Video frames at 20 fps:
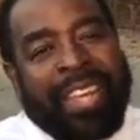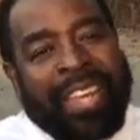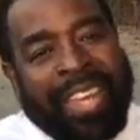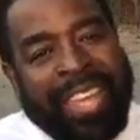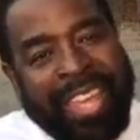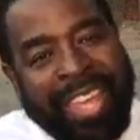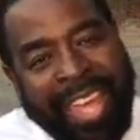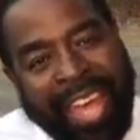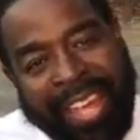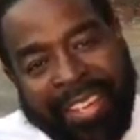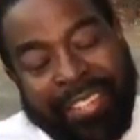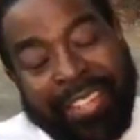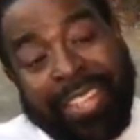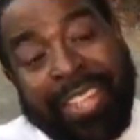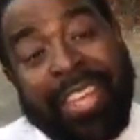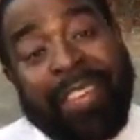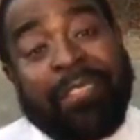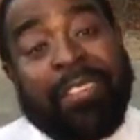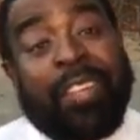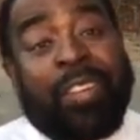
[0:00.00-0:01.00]
He had to
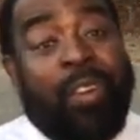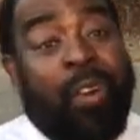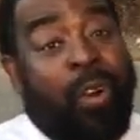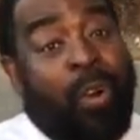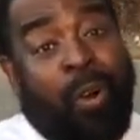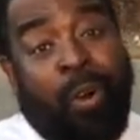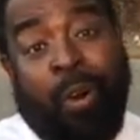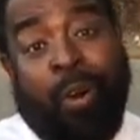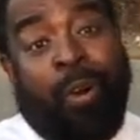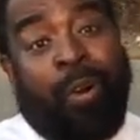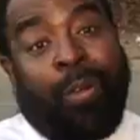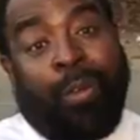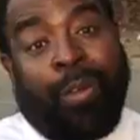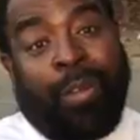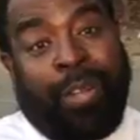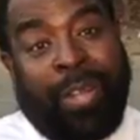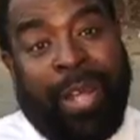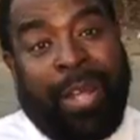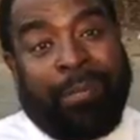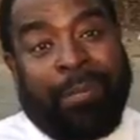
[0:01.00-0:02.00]
give it all
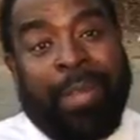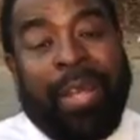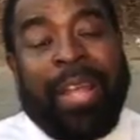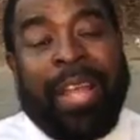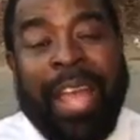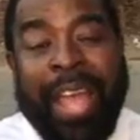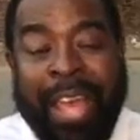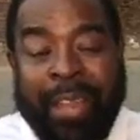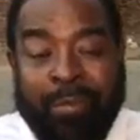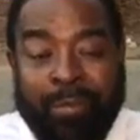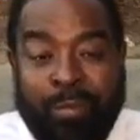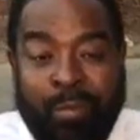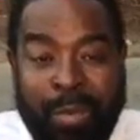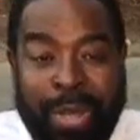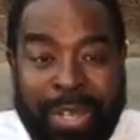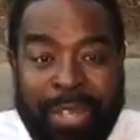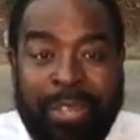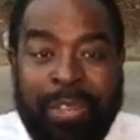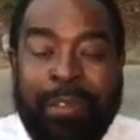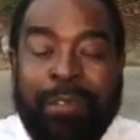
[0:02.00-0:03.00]
up. And
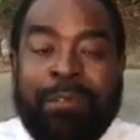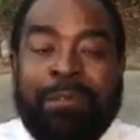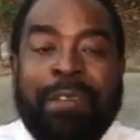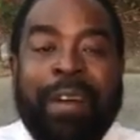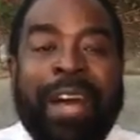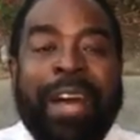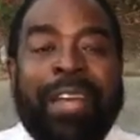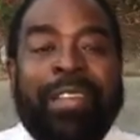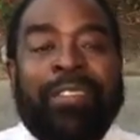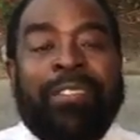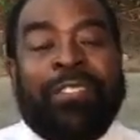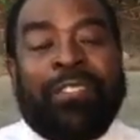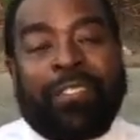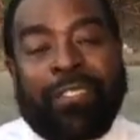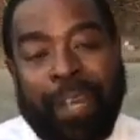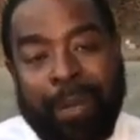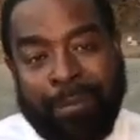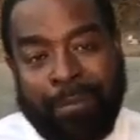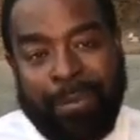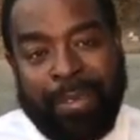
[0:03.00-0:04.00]
when you find
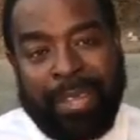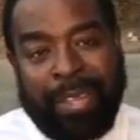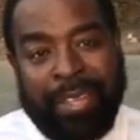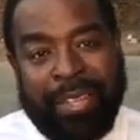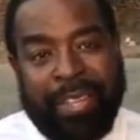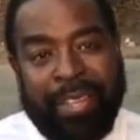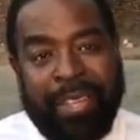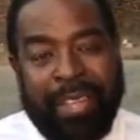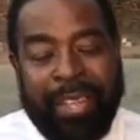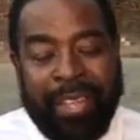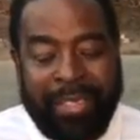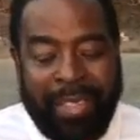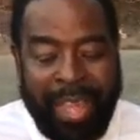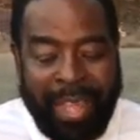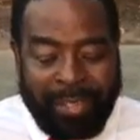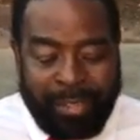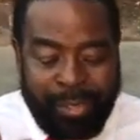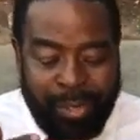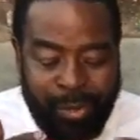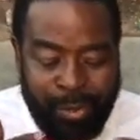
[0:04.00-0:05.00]
something
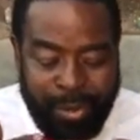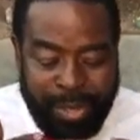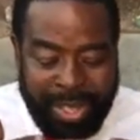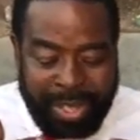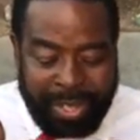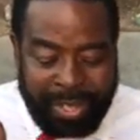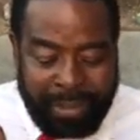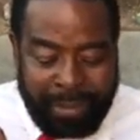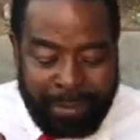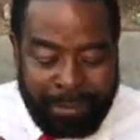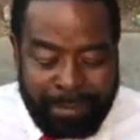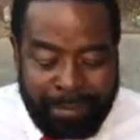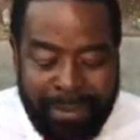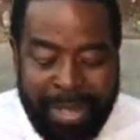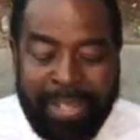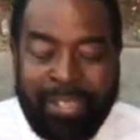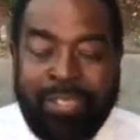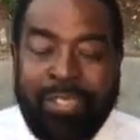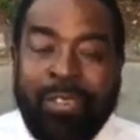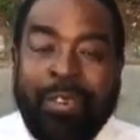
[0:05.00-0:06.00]
that you can
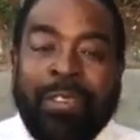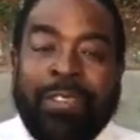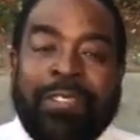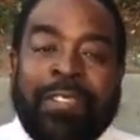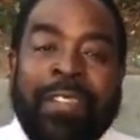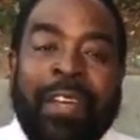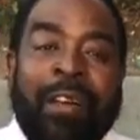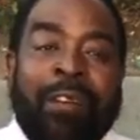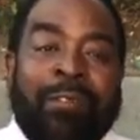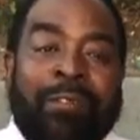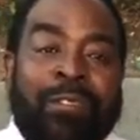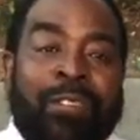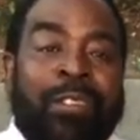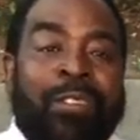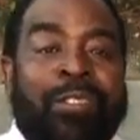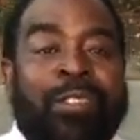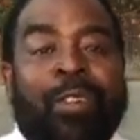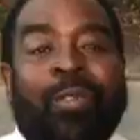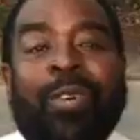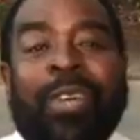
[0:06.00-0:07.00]
commit yourself to
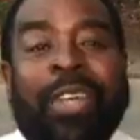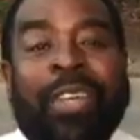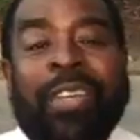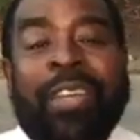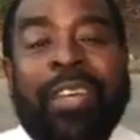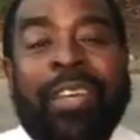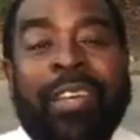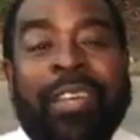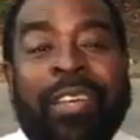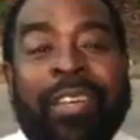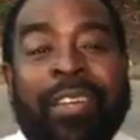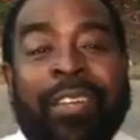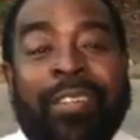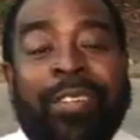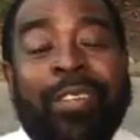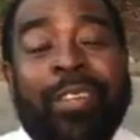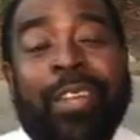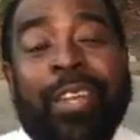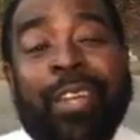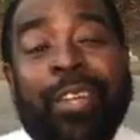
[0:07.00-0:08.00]
doing,
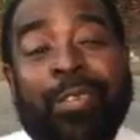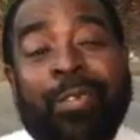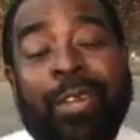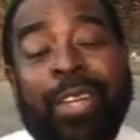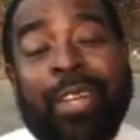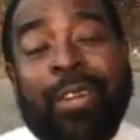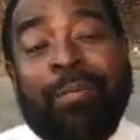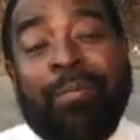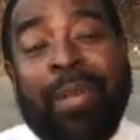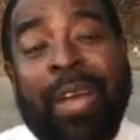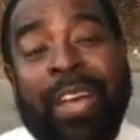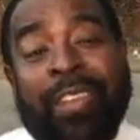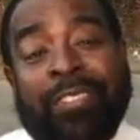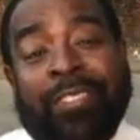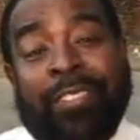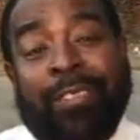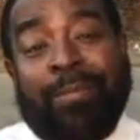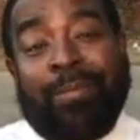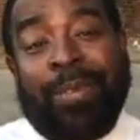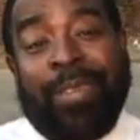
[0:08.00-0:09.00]
you can create a
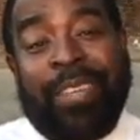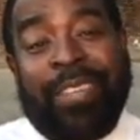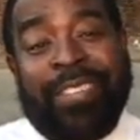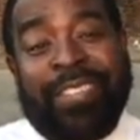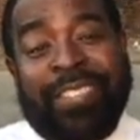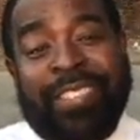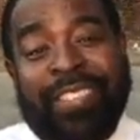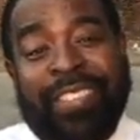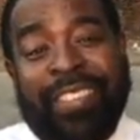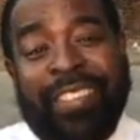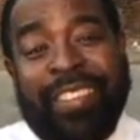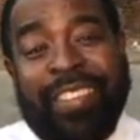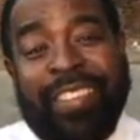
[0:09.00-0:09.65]
masterpiece.